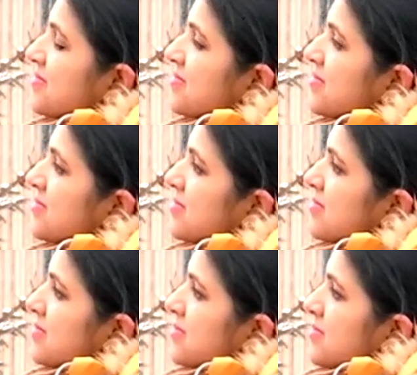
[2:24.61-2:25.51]

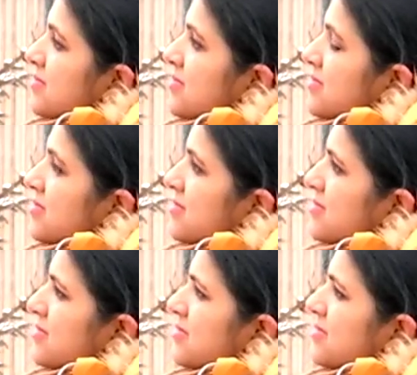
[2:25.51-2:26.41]

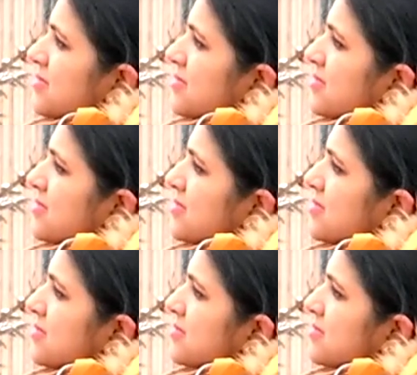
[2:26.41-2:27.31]

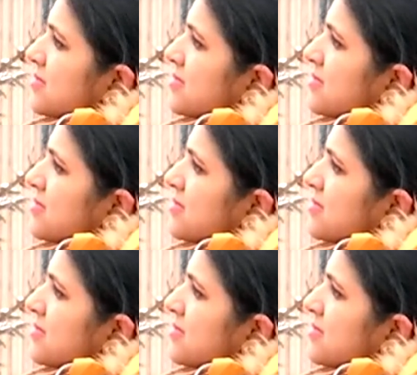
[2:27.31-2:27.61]
(silent)